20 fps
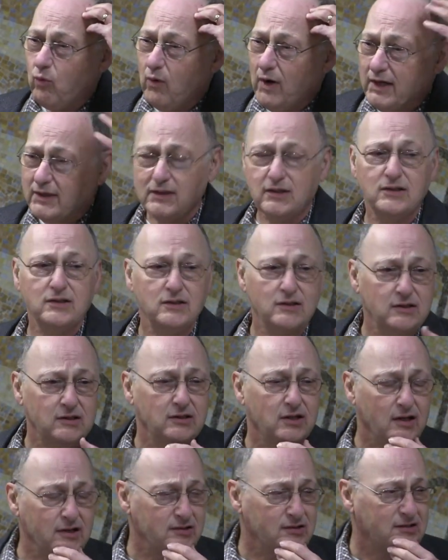What
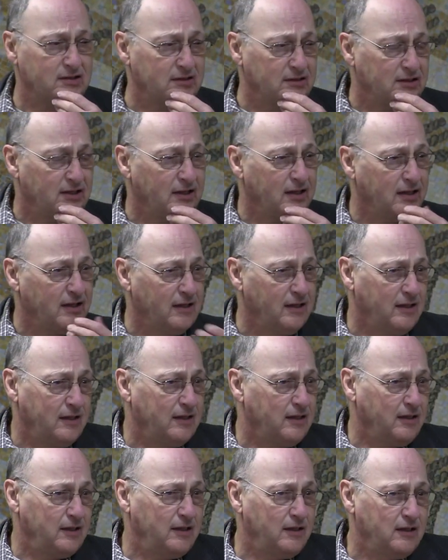does
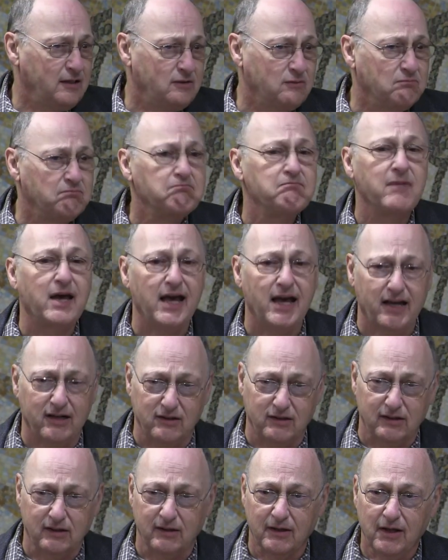uh, it
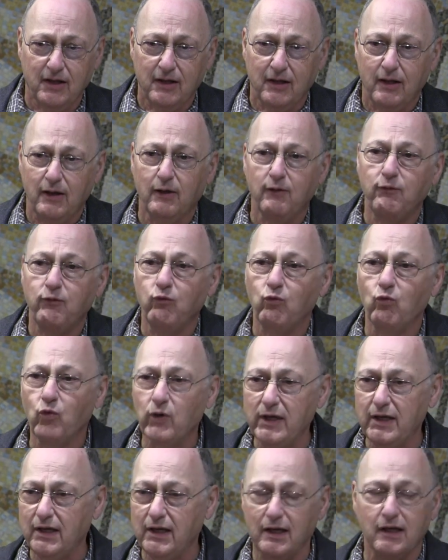matter if
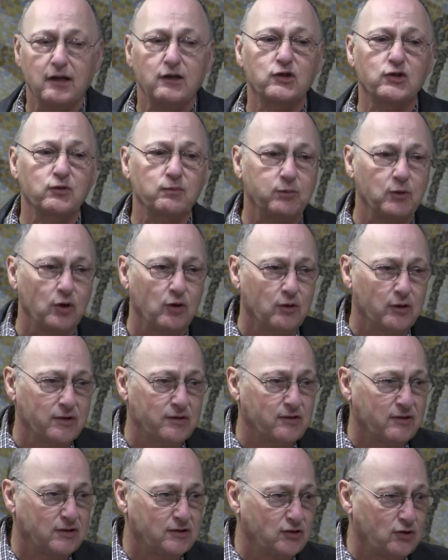we explore
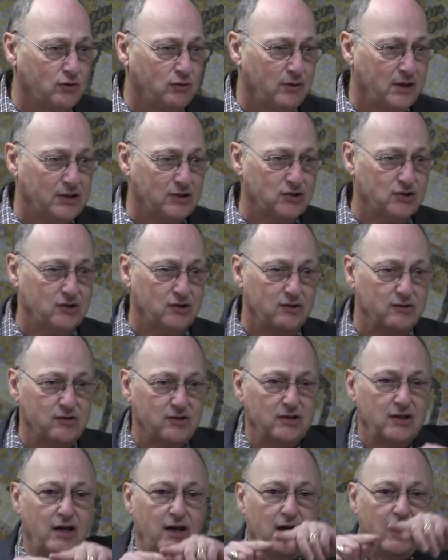such questions
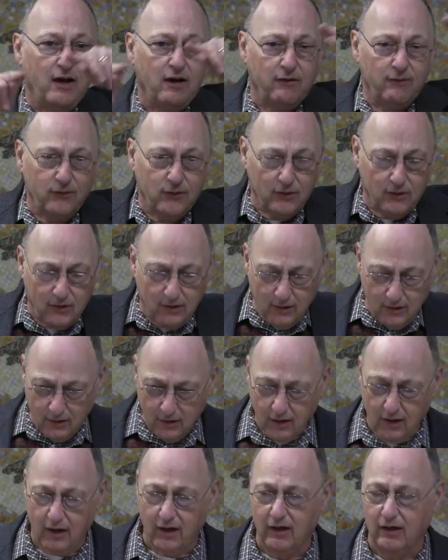in ever
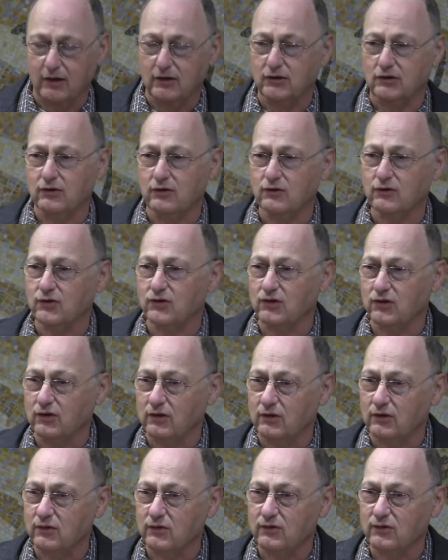larger
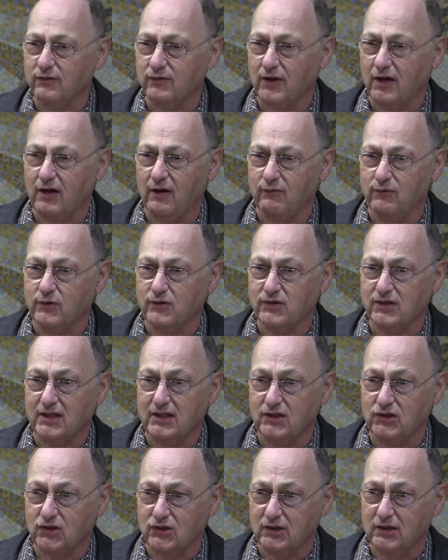circles of
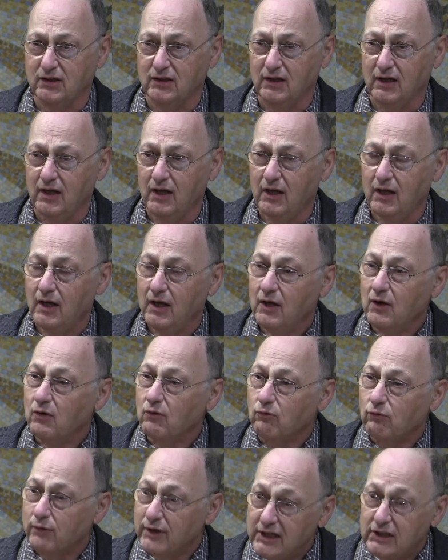conversation,
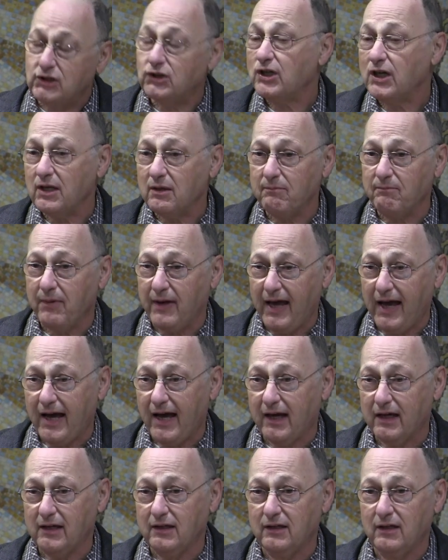reaching
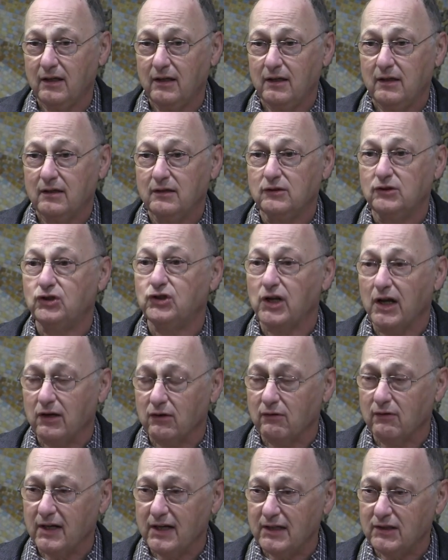back
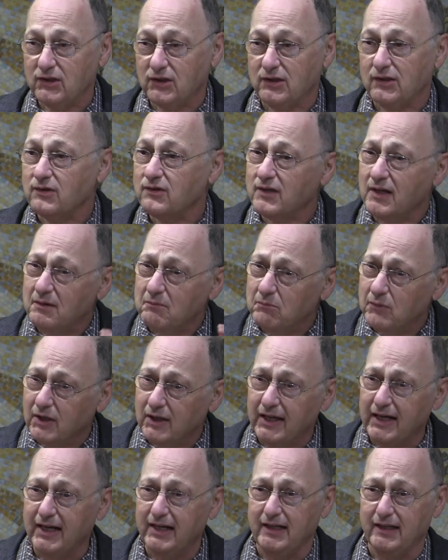generations and
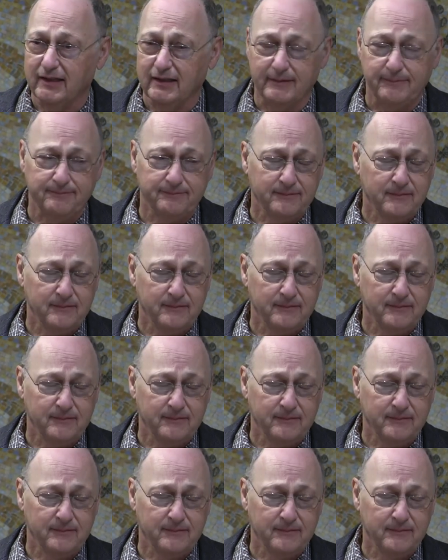millennia